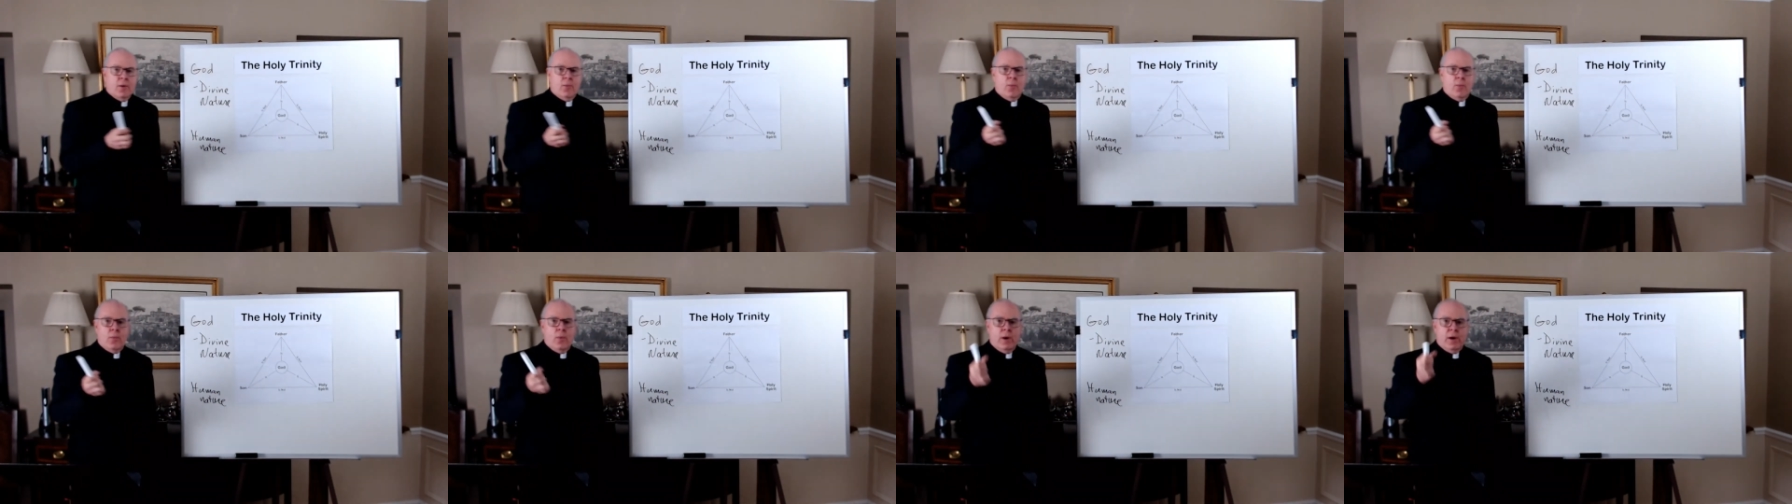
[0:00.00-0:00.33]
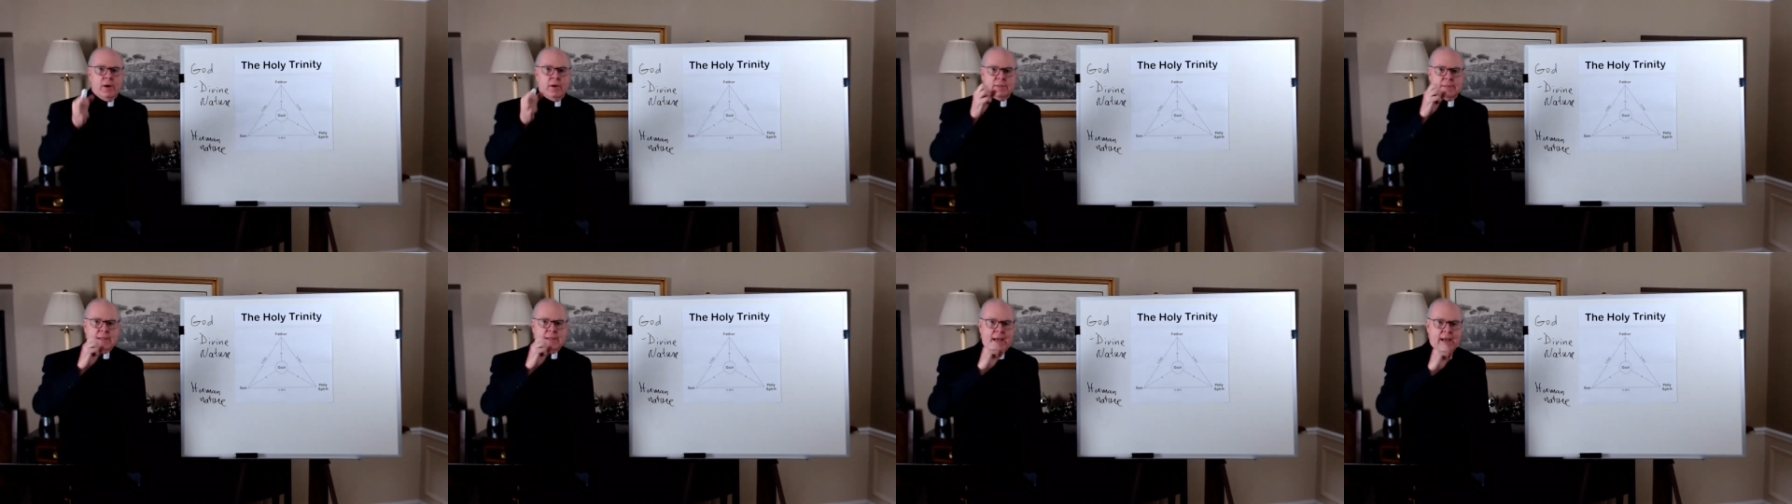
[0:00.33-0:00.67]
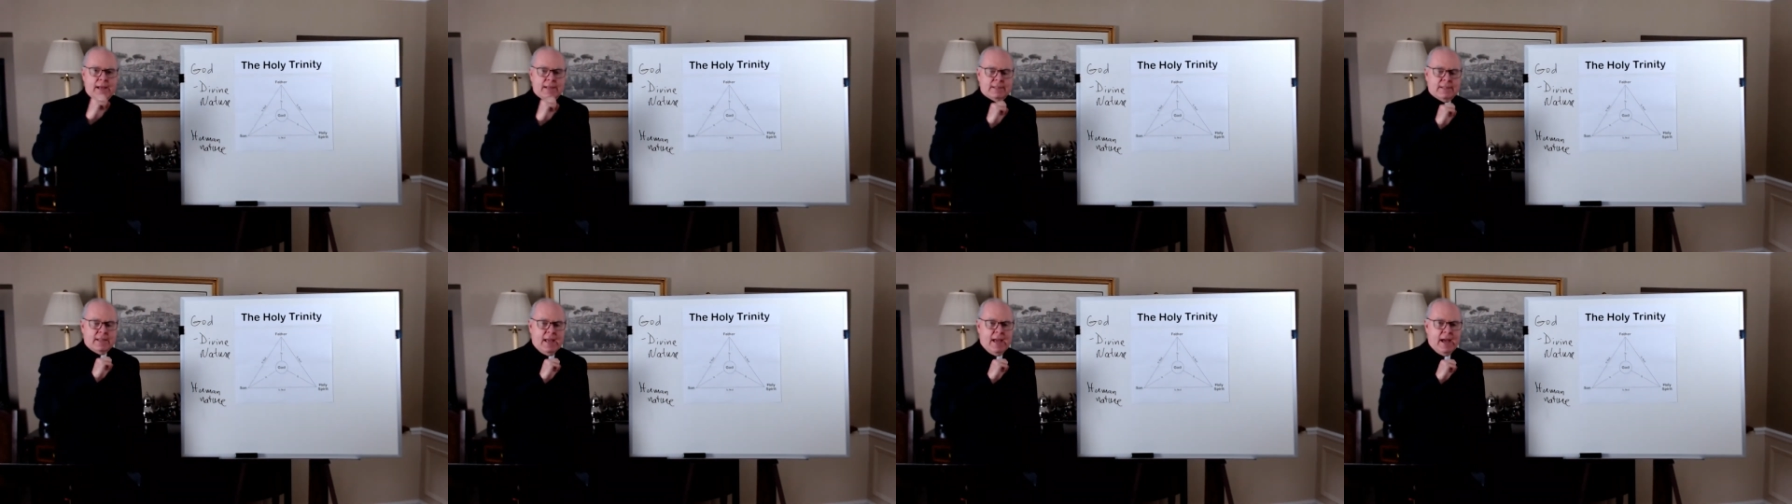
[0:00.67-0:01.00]
Whereas
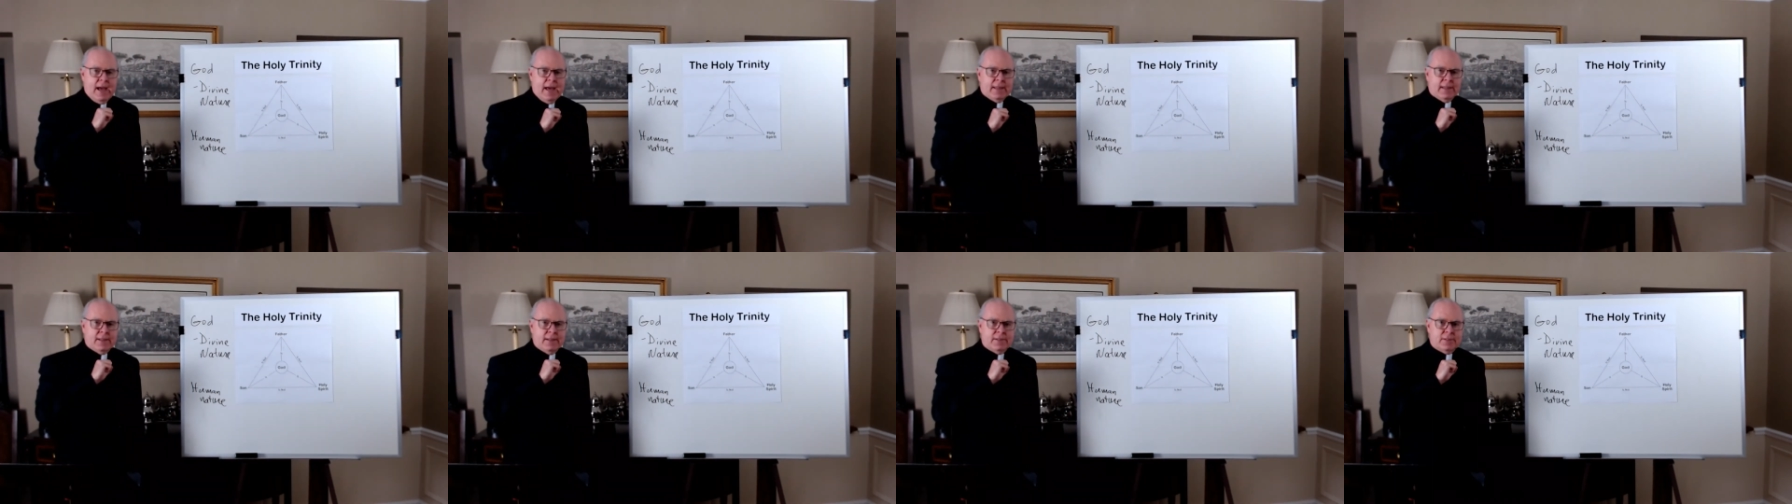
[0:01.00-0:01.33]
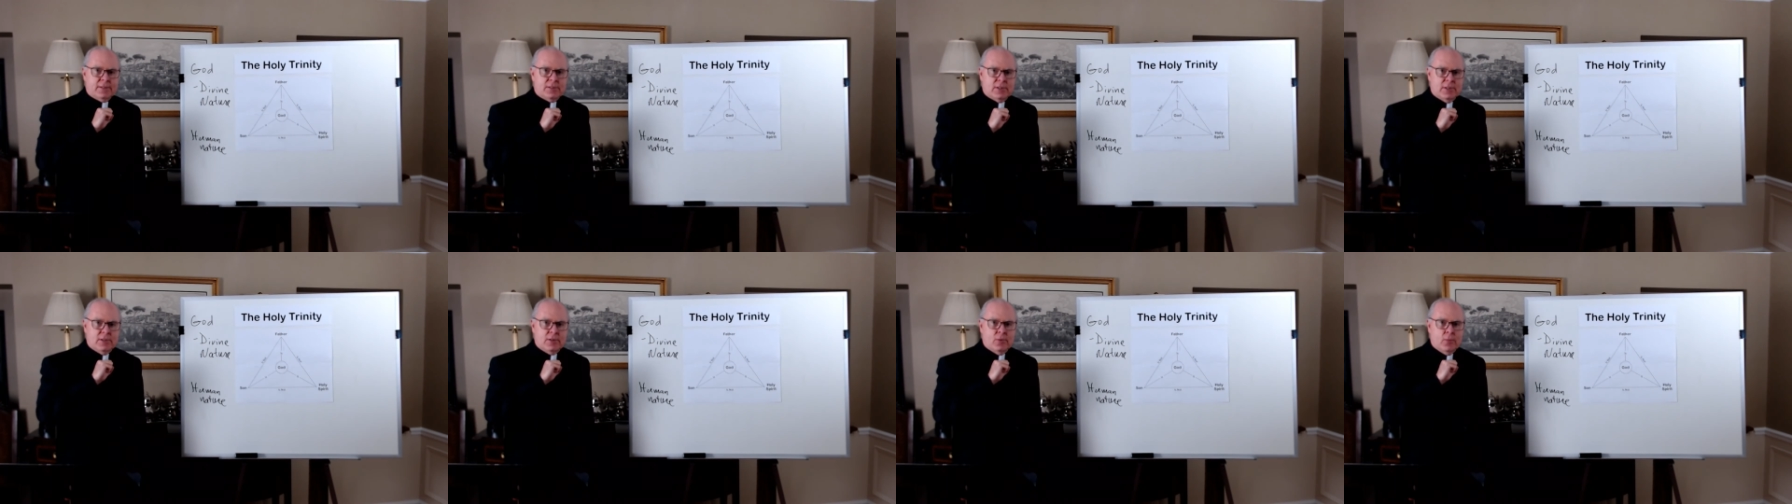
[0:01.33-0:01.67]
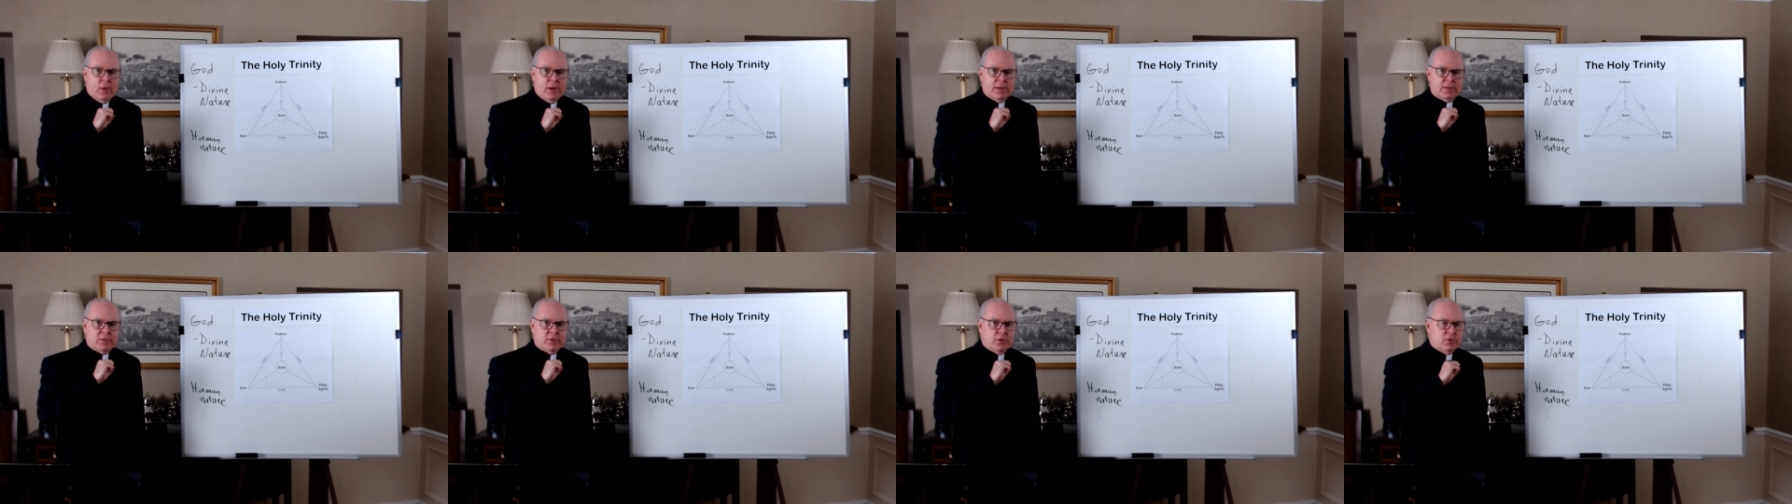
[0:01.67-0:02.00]
as Catholics in the
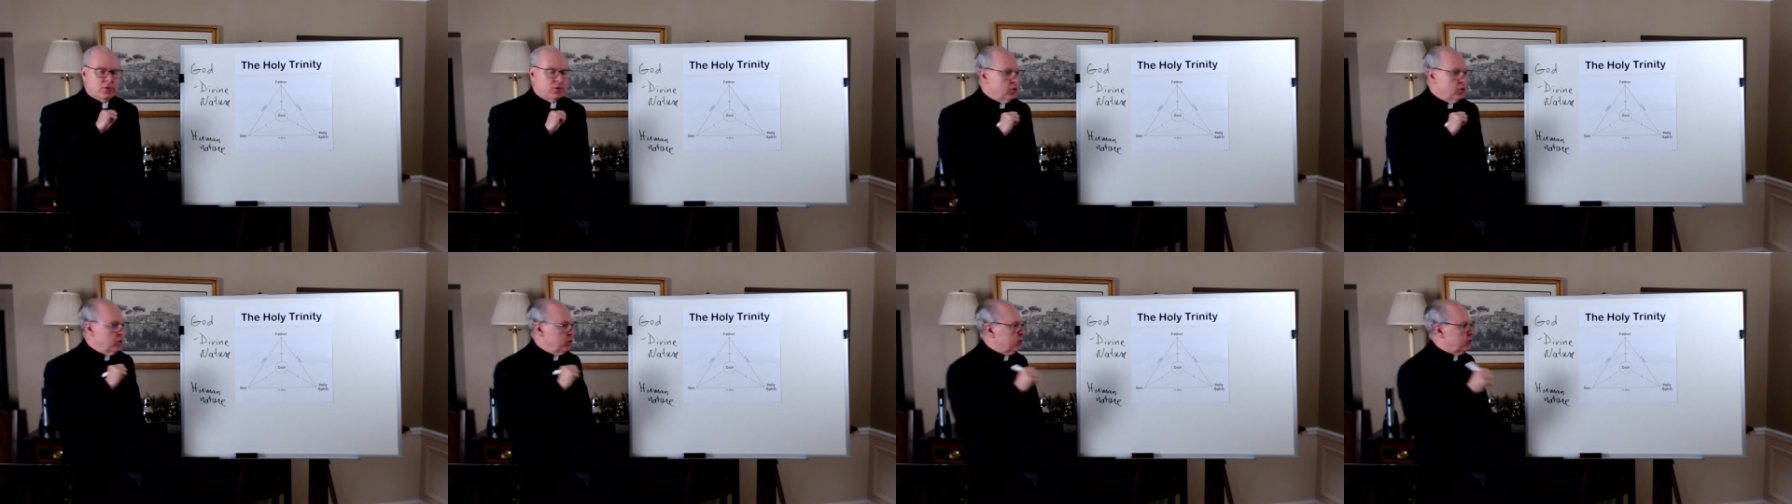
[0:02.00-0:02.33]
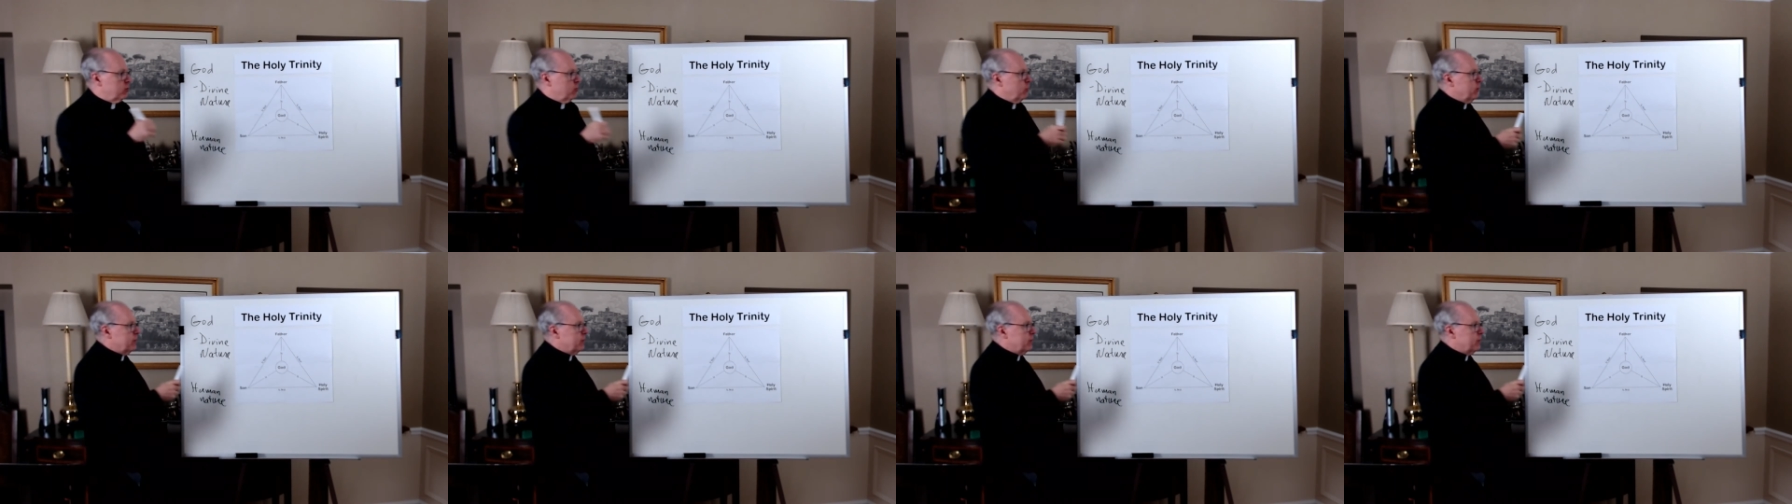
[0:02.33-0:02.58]
Western Church,